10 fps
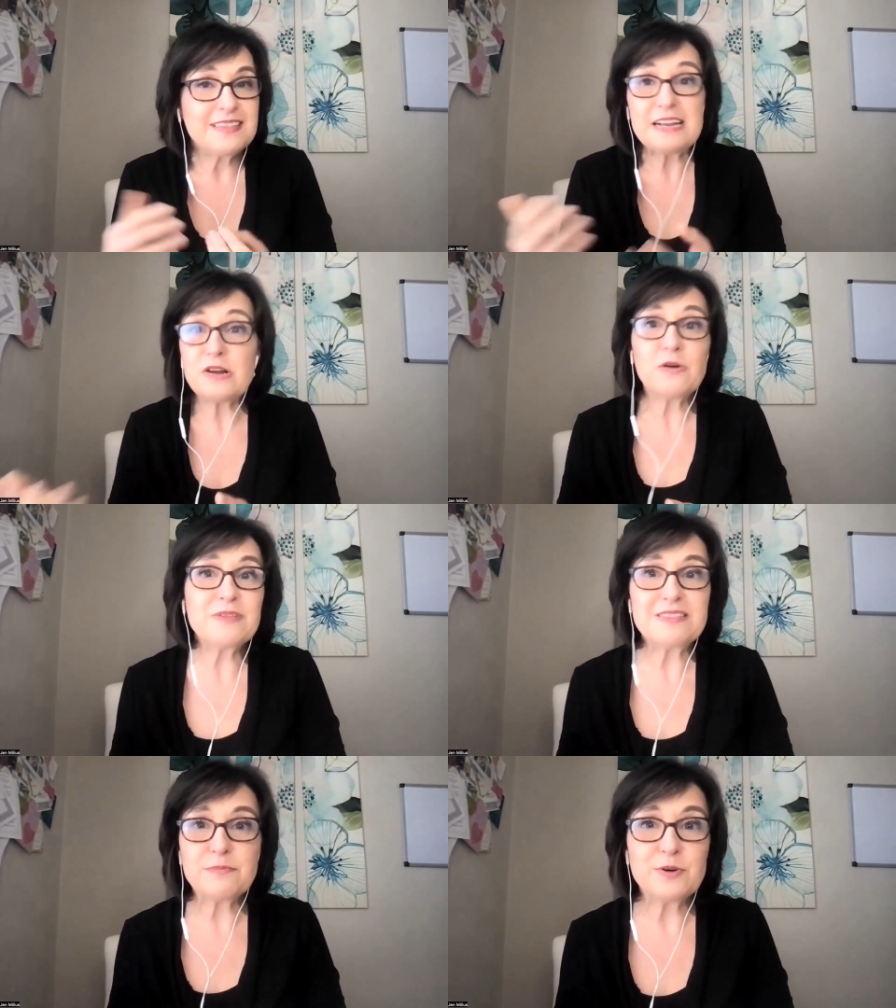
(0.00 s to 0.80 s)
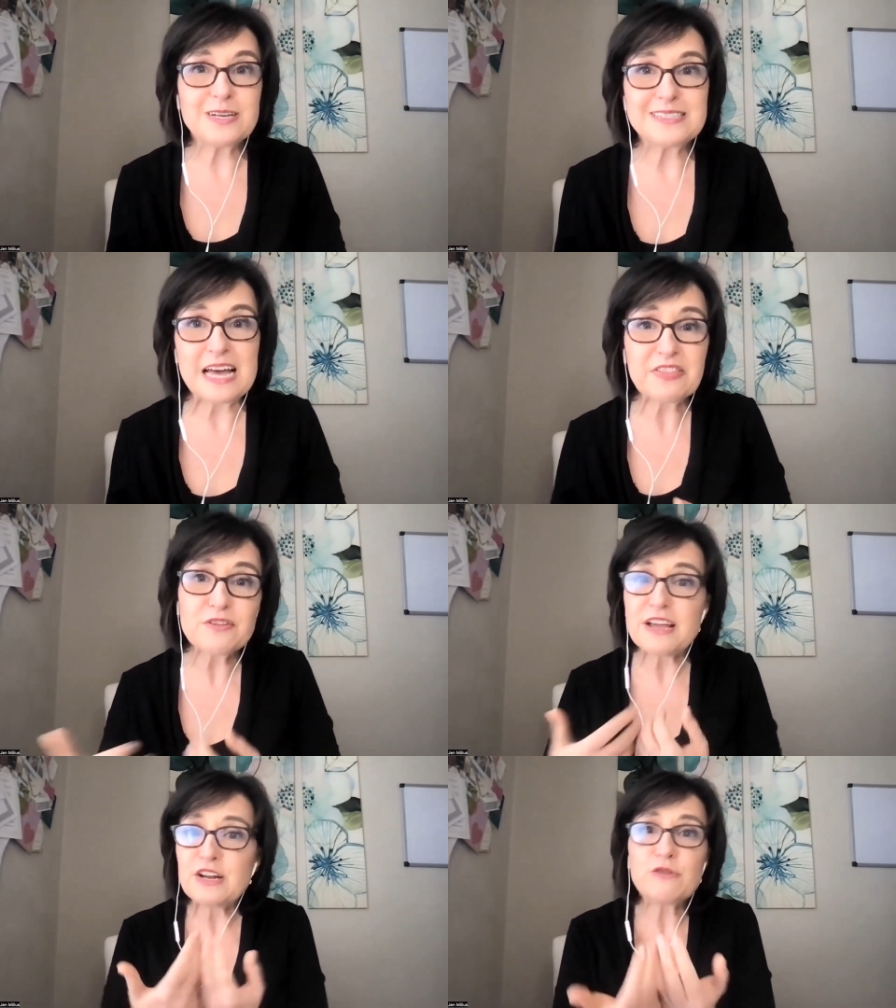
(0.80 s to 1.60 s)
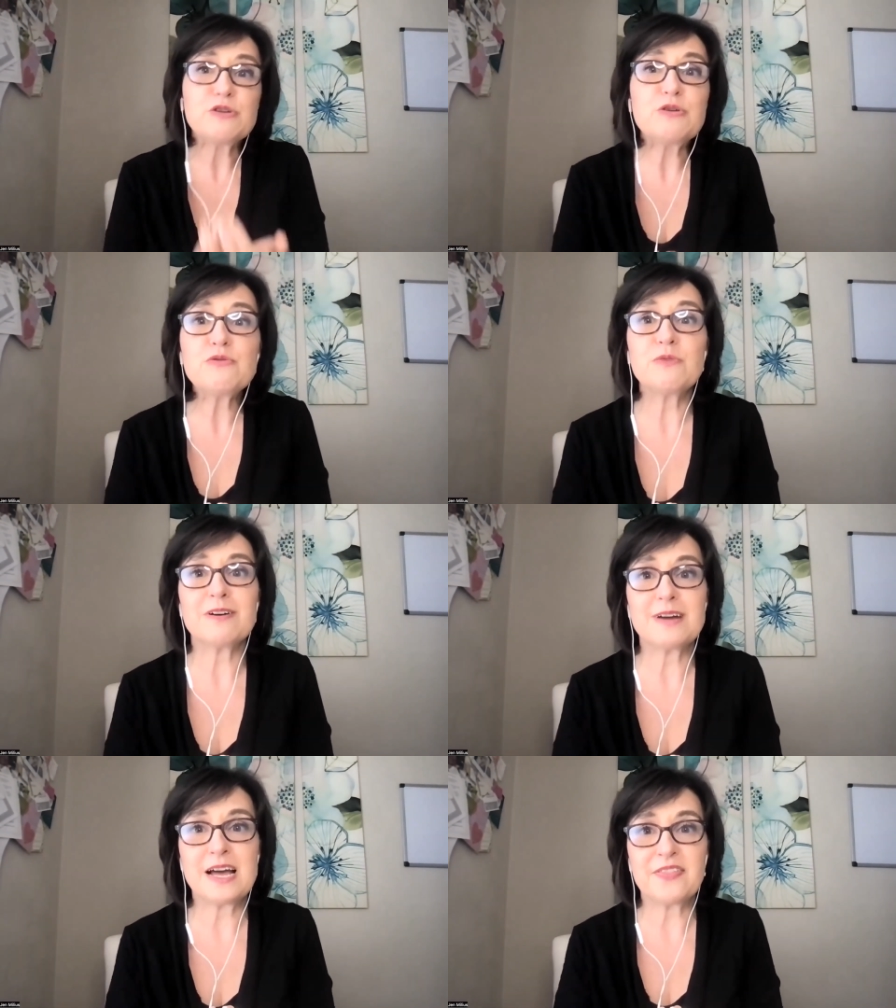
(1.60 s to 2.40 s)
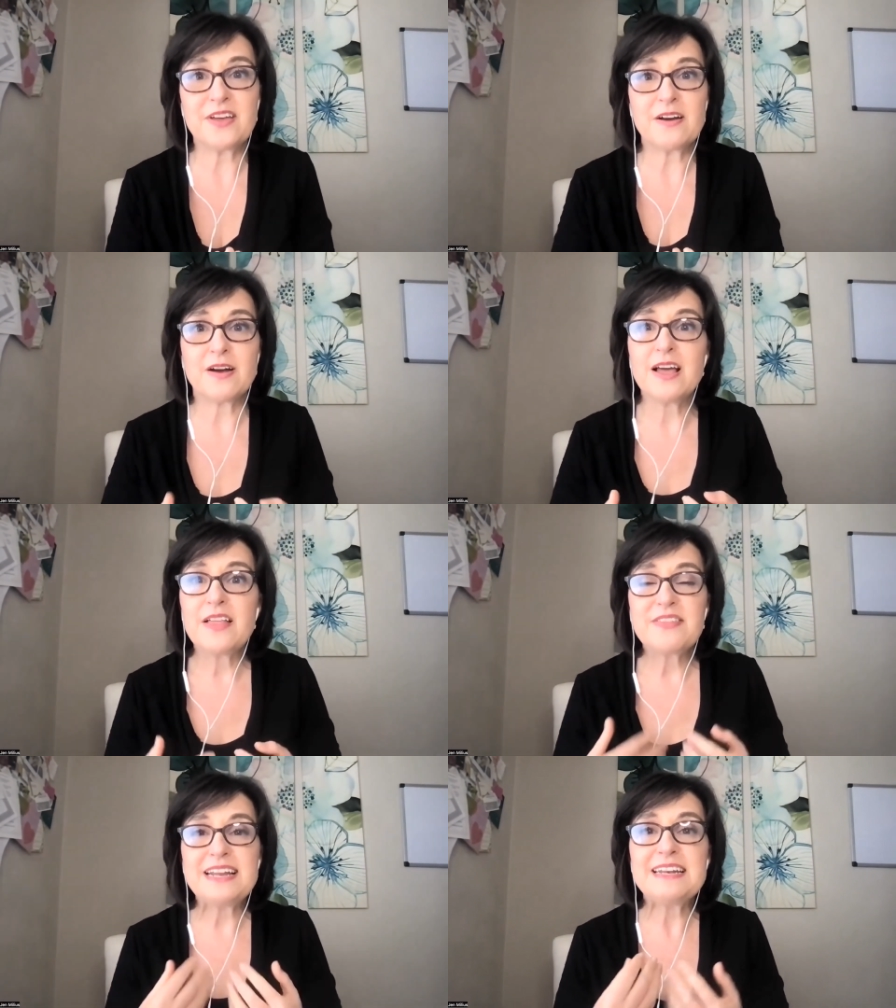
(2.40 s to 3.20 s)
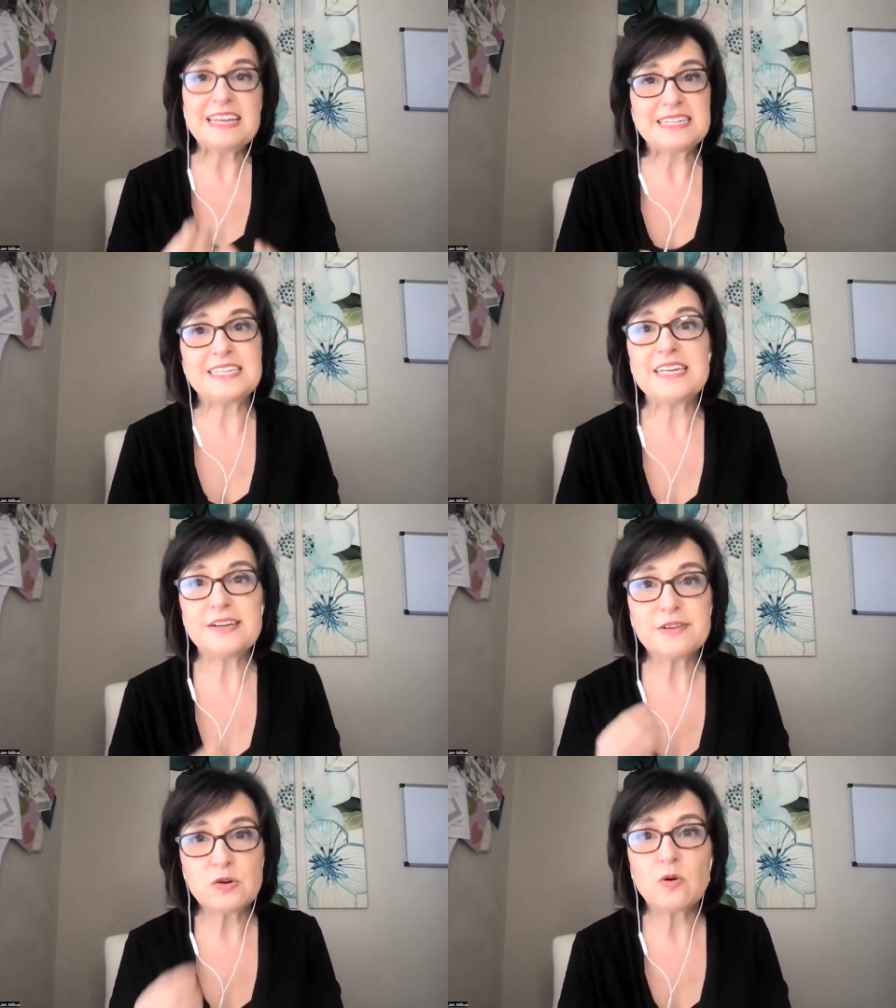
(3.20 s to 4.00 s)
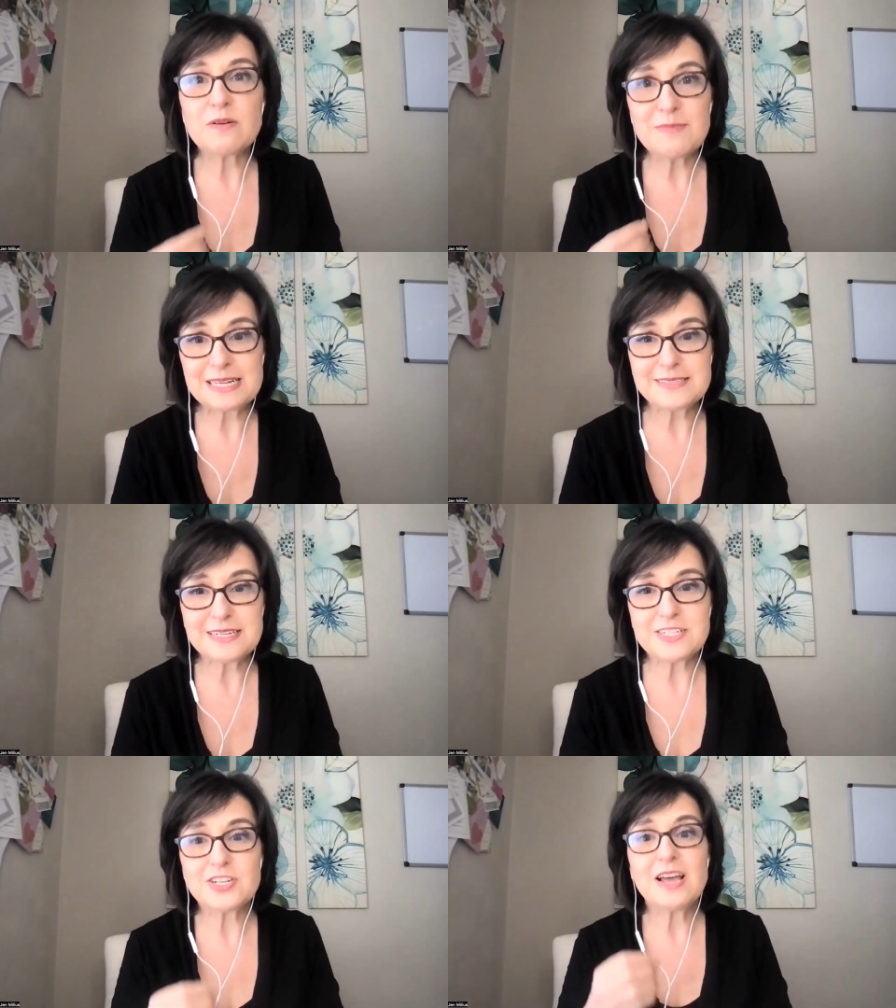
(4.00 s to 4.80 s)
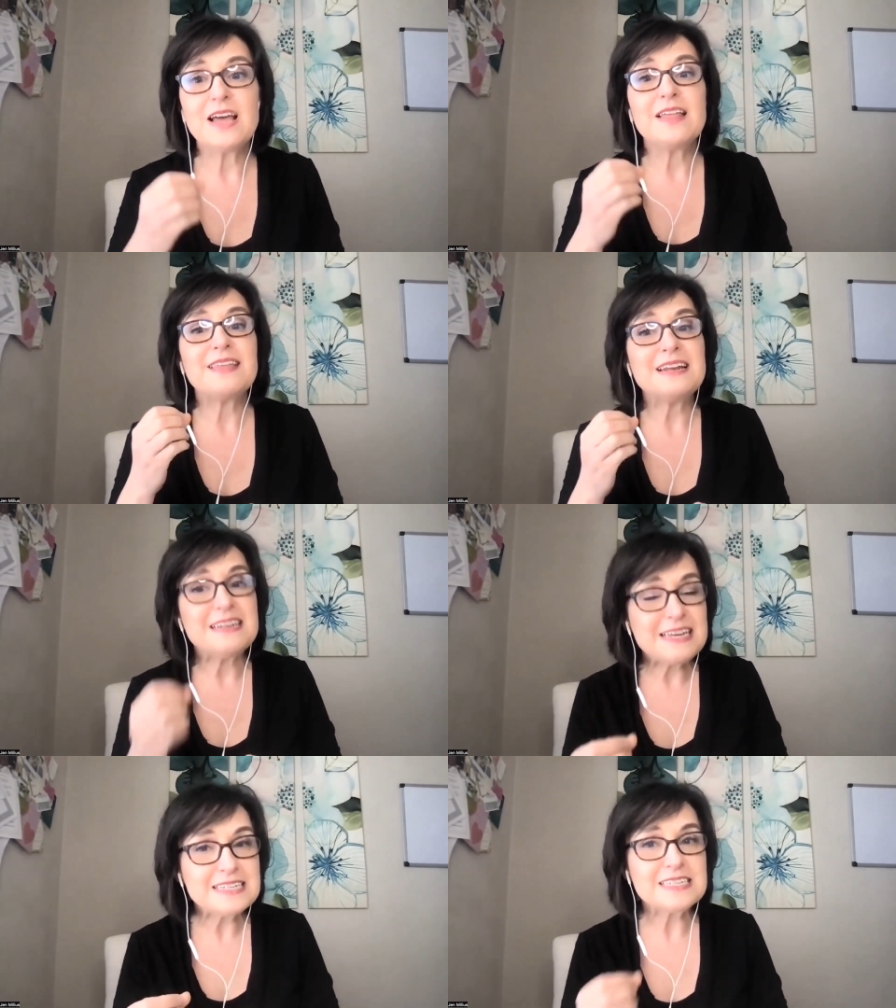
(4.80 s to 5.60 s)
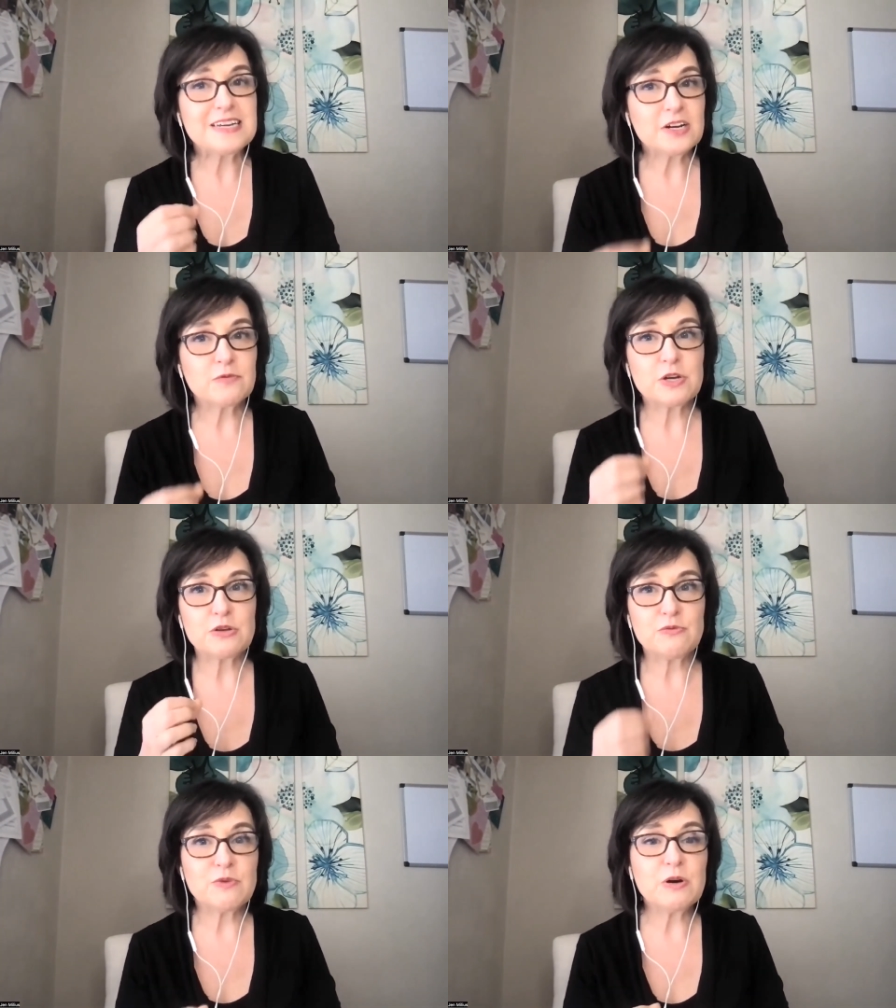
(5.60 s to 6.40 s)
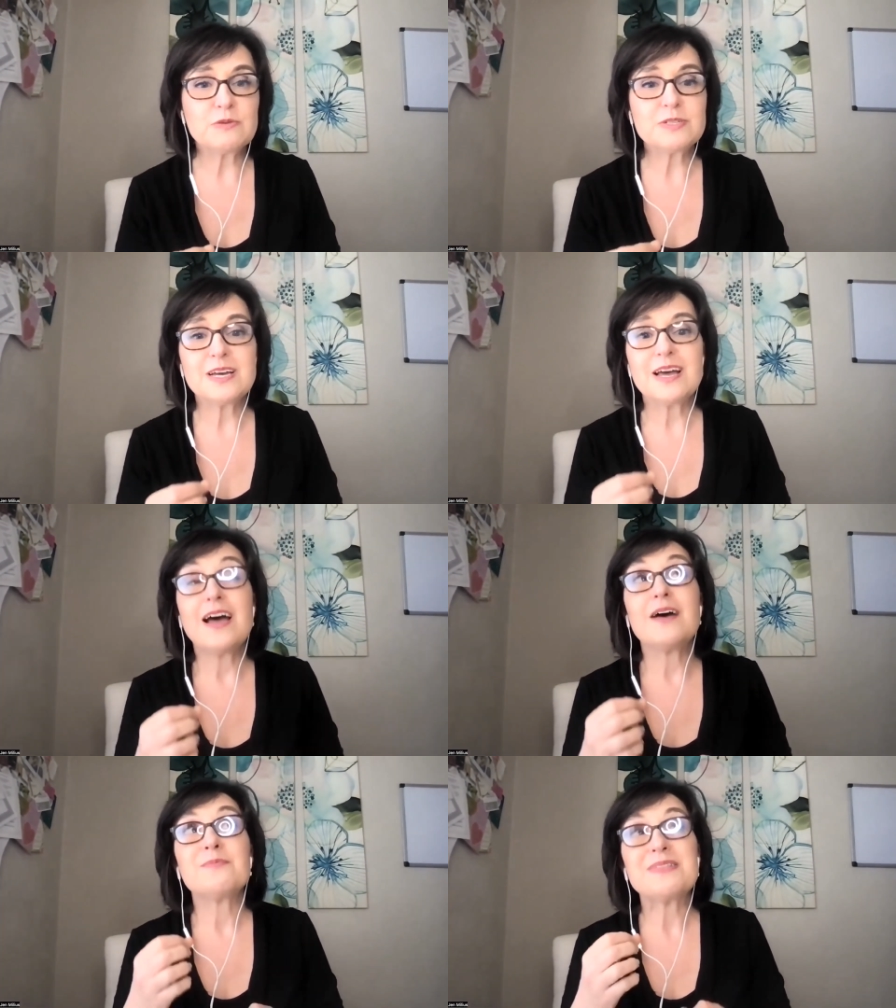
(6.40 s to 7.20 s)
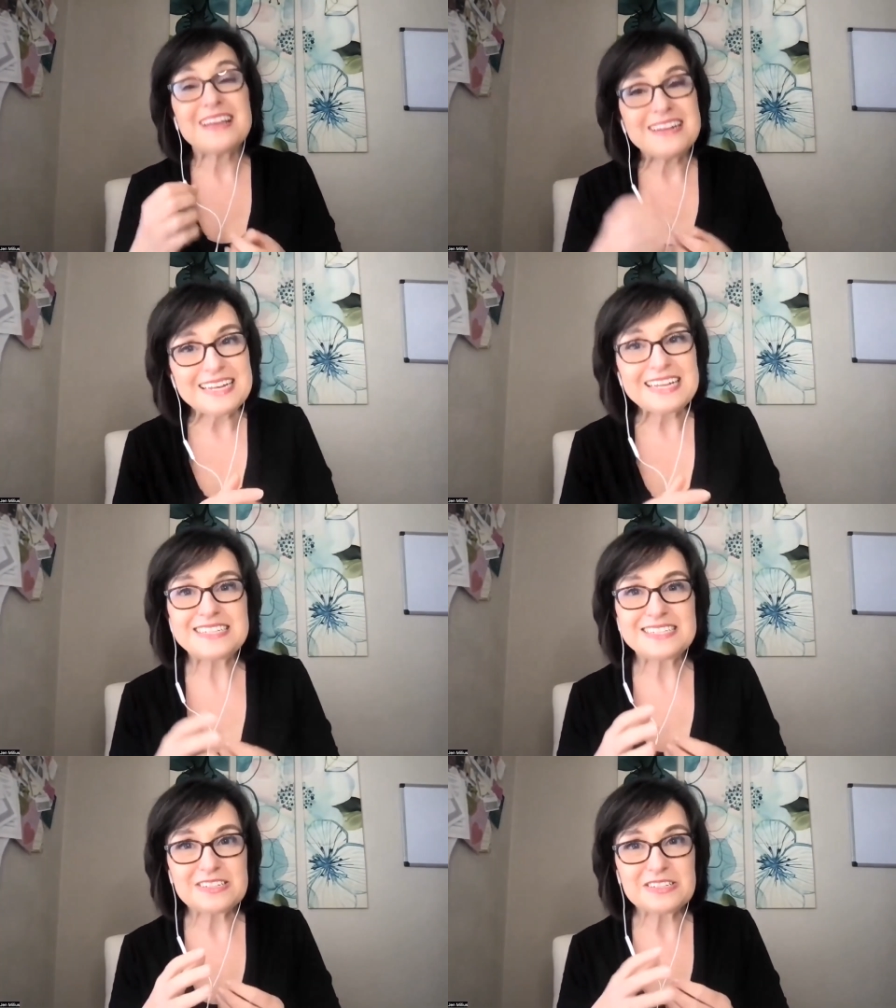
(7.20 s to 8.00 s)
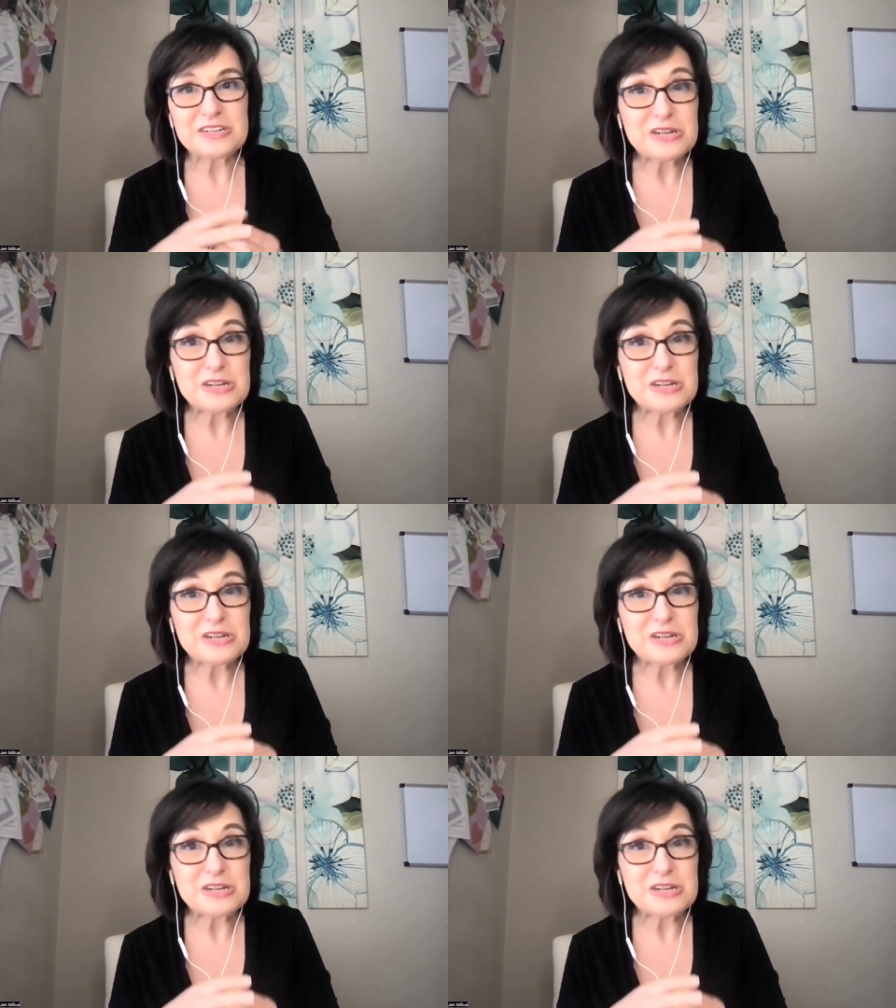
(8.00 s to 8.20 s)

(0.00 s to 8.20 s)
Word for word: they know that the book is out there they know you are out there they need to hear your message they need to hear what you wrote but they need to